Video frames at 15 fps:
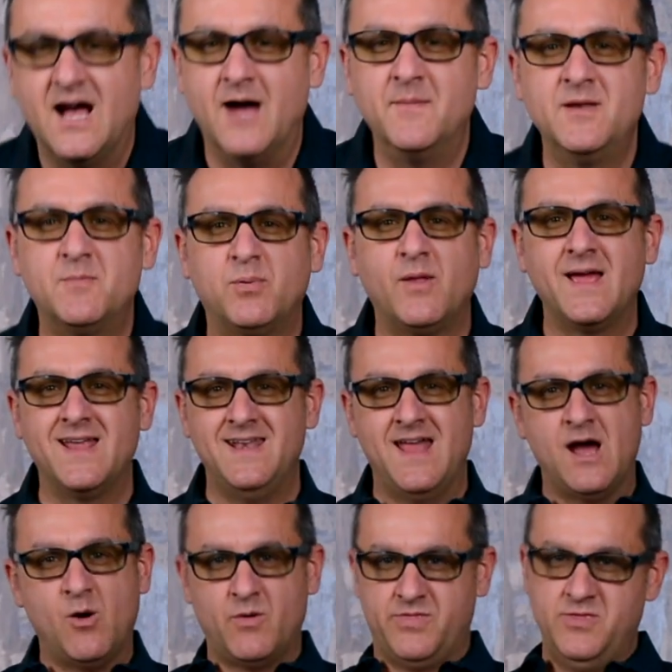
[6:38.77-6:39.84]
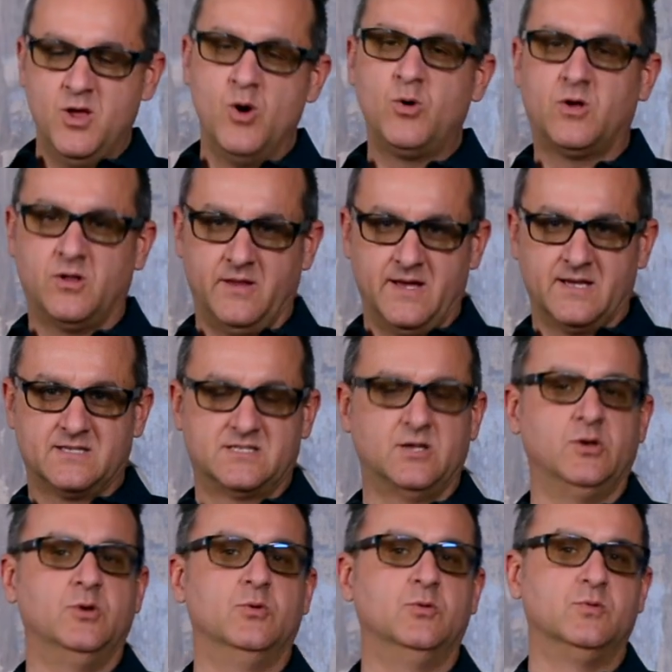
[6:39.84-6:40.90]
I'm going to play it now with no clicks so
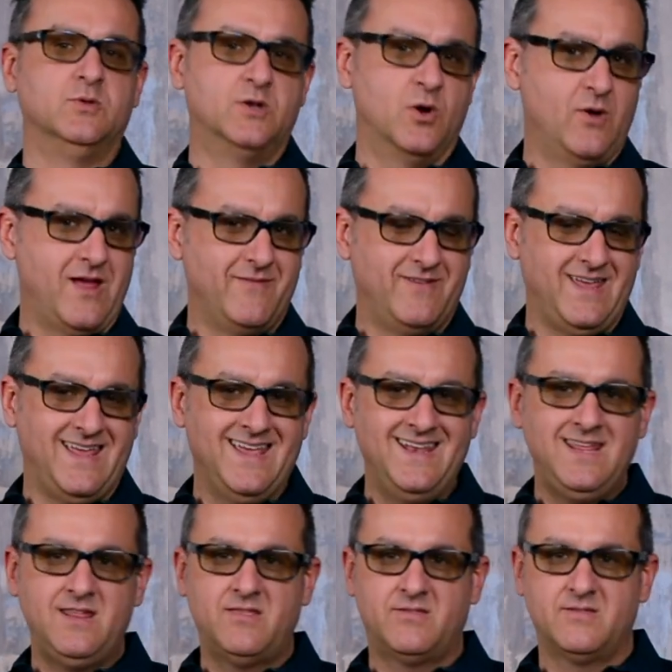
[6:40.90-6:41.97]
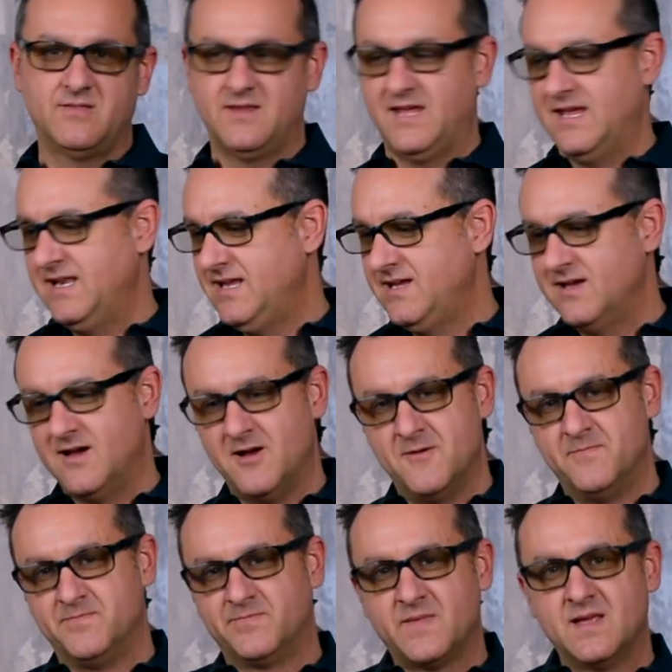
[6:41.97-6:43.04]
you don't have any
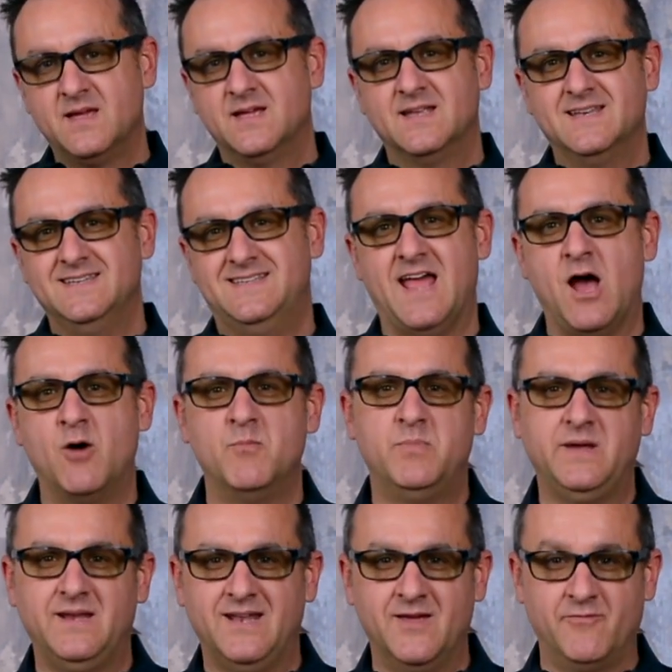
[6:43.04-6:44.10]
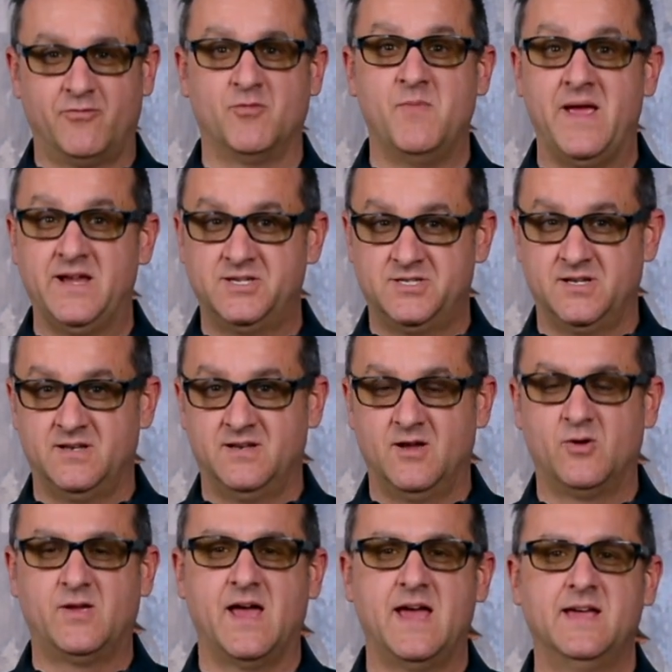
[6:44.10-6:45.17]
downbeat information,
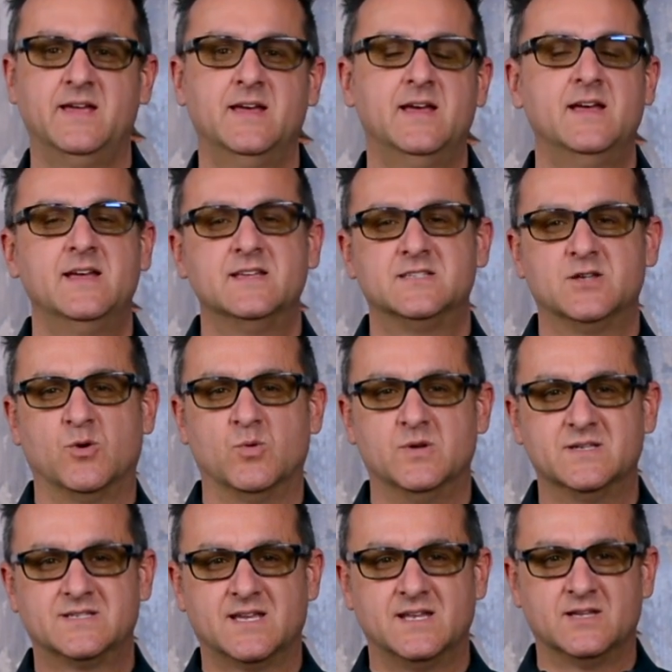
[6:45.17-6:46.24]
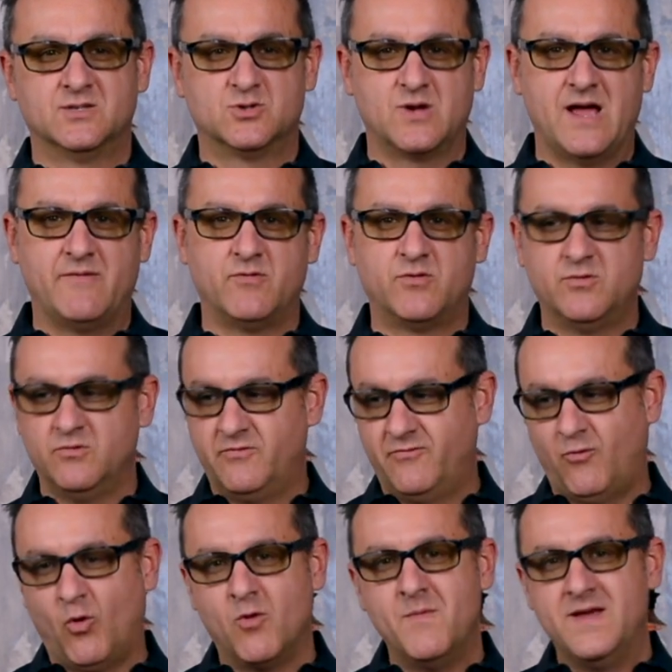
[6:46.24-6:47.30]
okay? So we're just going to travel through
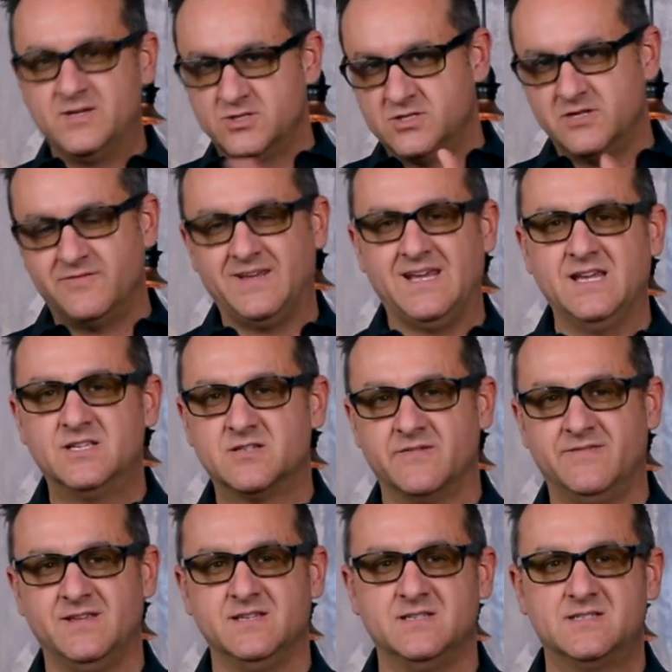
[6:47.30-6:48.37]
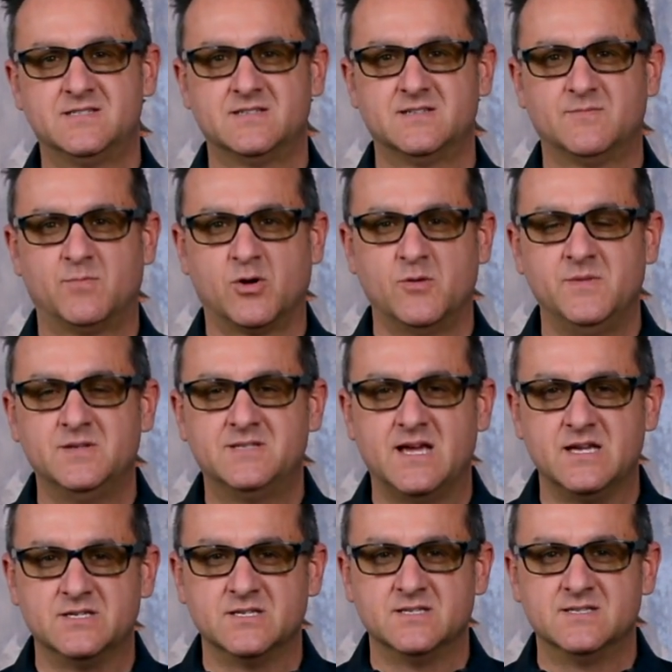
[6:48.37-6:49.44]
4 measures of each of these
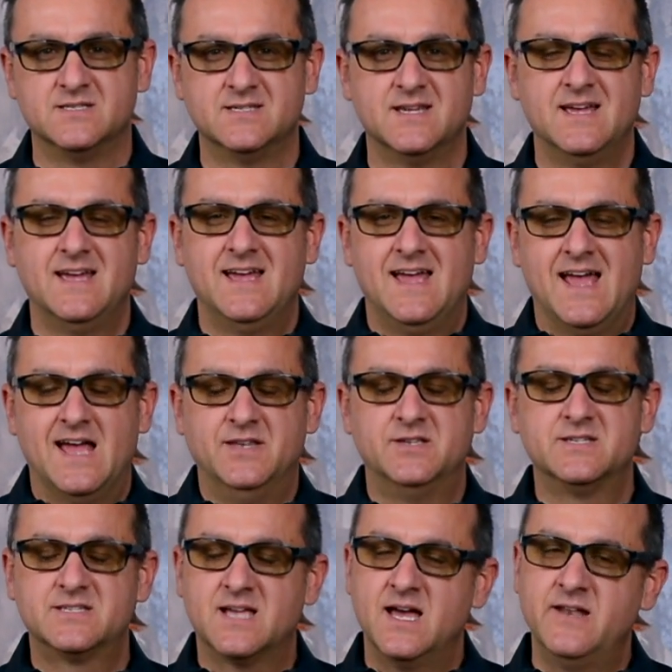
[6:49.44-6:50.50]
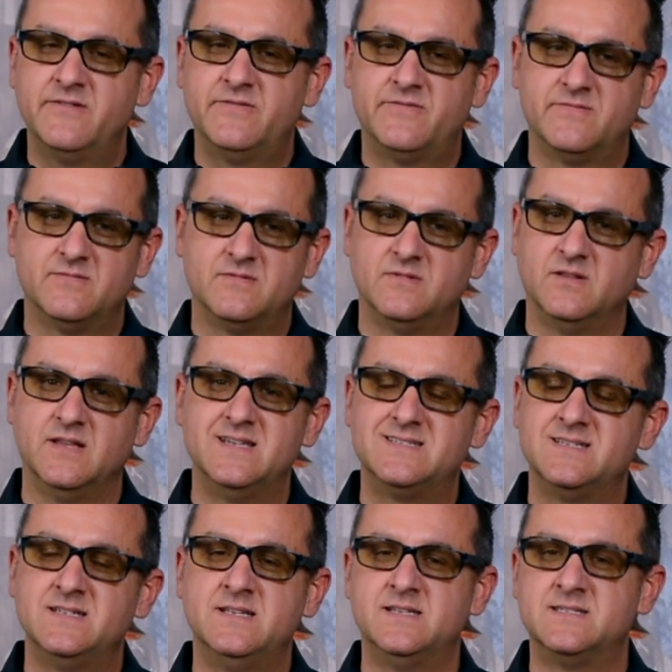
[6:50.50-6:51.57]
permutations and just kind of
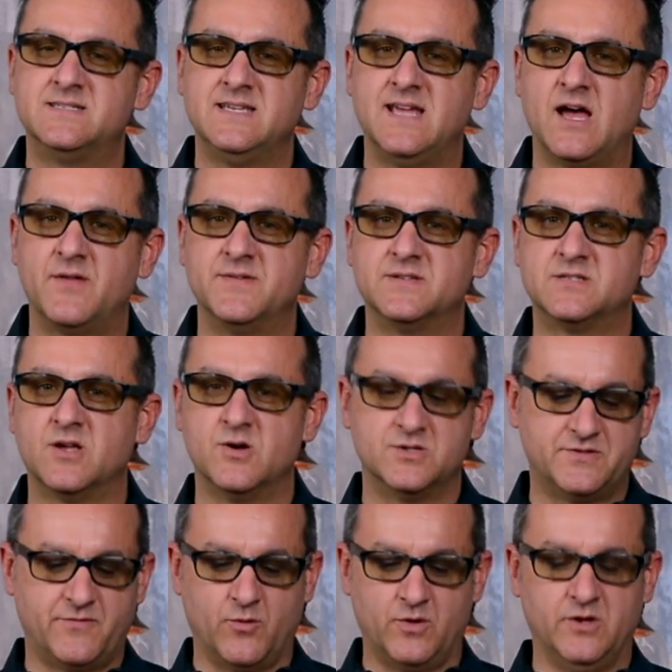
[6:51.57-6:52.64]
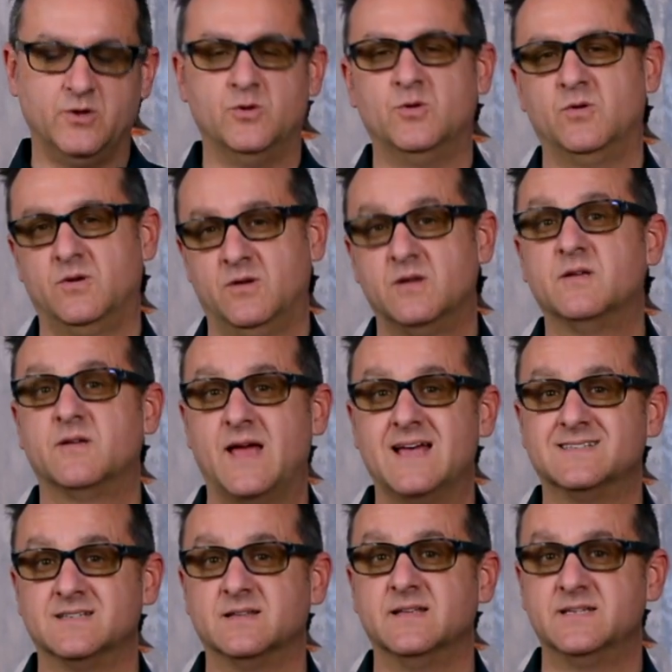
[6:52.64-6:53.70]
listen and see how this goes for you
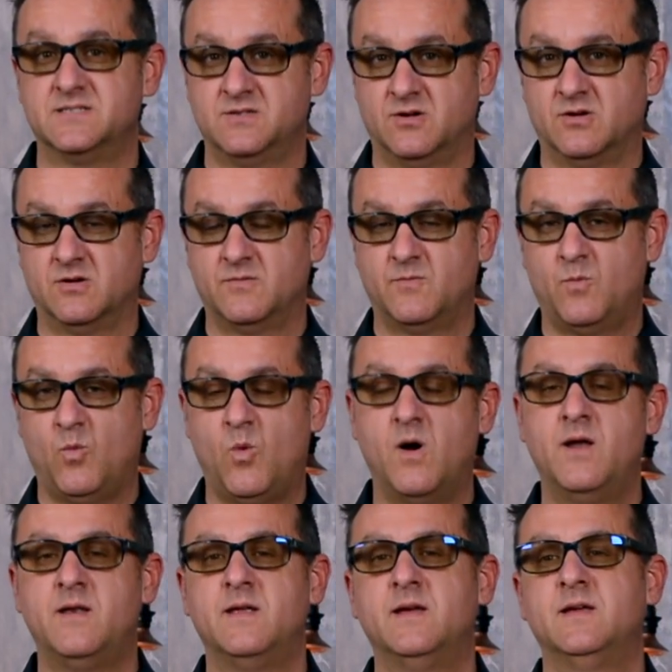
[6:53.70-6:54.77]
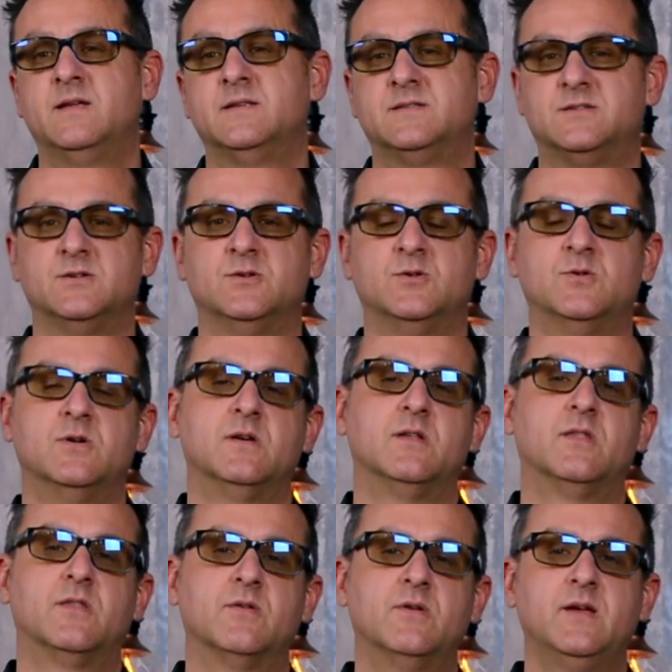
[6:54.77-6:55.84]
as a listener. 1, 2,
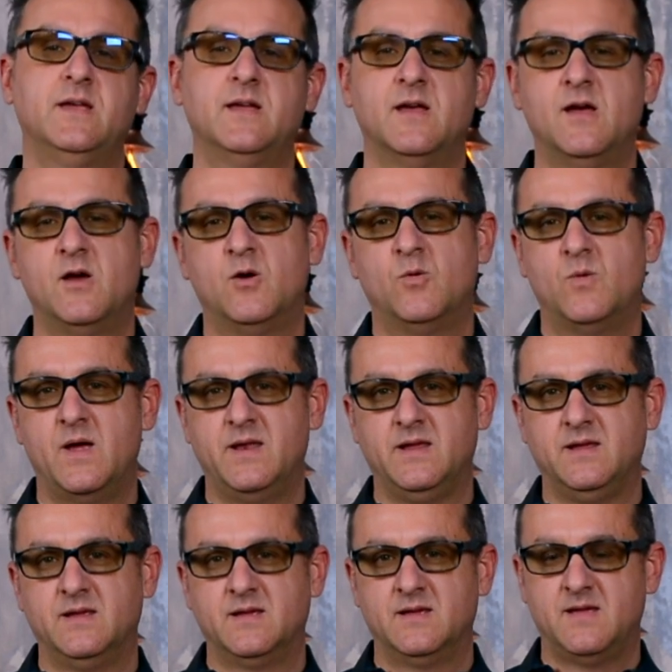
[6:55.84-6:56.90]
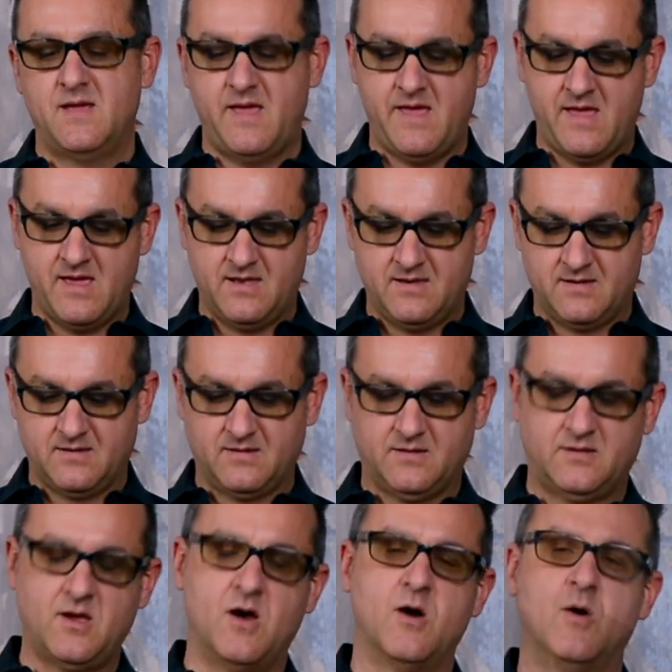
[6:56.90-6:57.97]
3, ready, and
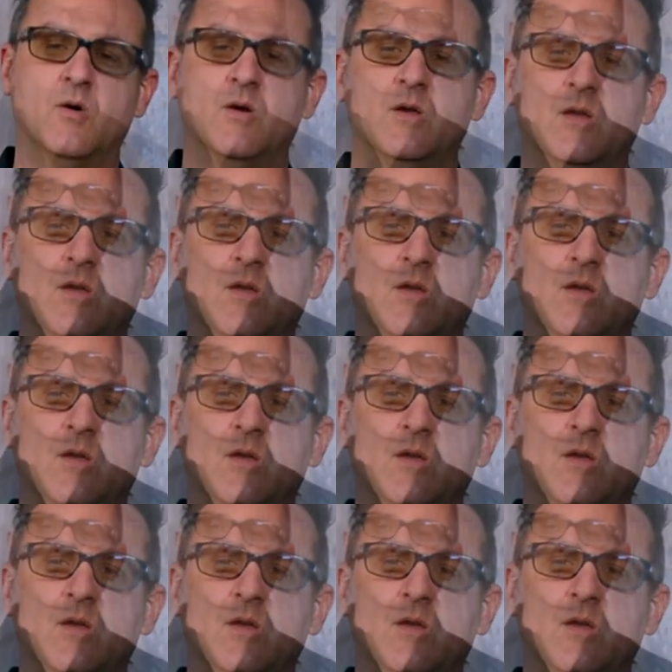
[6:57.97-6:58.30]
go.